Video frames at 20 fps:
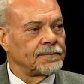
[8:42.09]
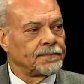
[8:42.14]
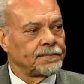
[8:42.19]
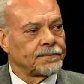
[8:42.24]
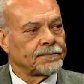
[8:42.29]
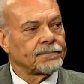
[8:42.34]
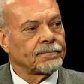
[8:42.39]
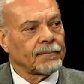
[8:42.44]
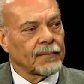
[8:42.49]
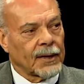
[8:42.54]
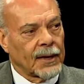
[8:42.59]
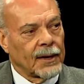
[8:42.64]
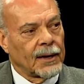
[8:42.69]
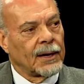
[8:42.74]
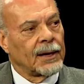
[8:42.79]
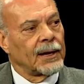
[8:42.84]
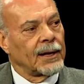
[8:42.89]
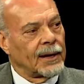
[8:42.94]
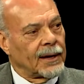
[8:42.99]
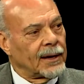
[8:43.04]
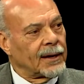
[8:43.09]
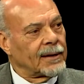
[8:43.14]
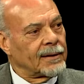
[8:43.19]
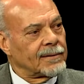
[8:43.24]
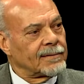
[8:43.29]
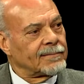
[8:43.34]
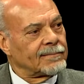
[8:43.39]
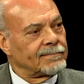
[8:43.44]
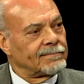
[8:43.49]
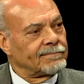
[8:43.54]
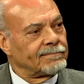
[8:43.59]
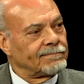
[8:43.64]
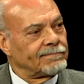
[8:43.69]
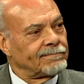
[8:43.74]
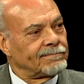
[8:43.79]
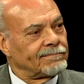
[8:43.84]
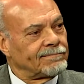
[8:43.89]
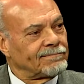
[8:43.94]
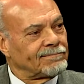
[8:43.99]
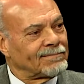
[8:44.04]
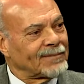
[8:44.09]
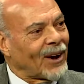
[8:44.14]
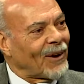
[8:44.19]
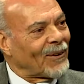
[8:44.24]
Okay, that's where my dad got his doctorate also.